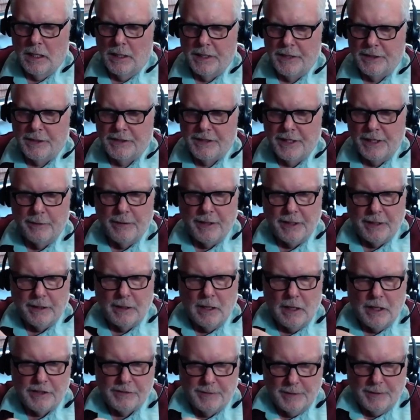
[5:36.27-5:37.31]
sent a writ of
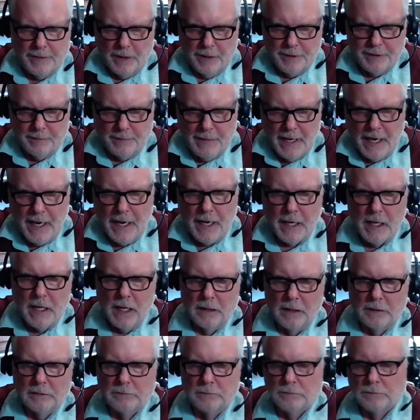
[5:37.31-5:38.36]
garnishment on your bank.
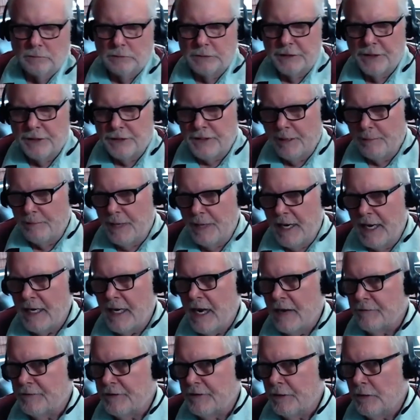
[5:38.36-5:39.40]
Does that bank
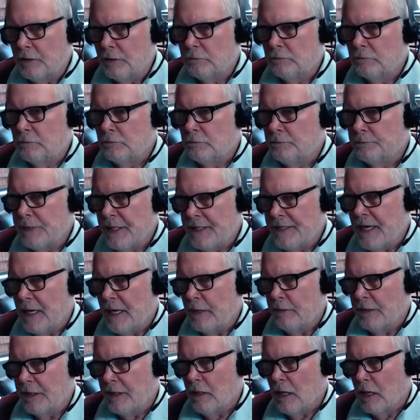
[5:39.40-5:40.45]
have to pay that
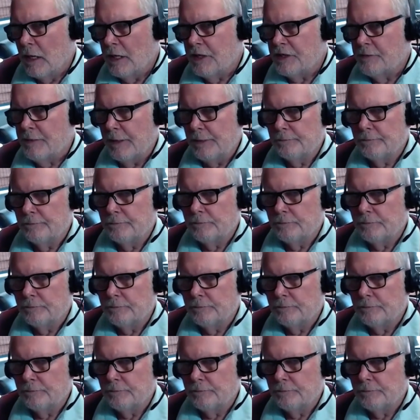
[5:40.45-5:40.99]
writ of garnishment?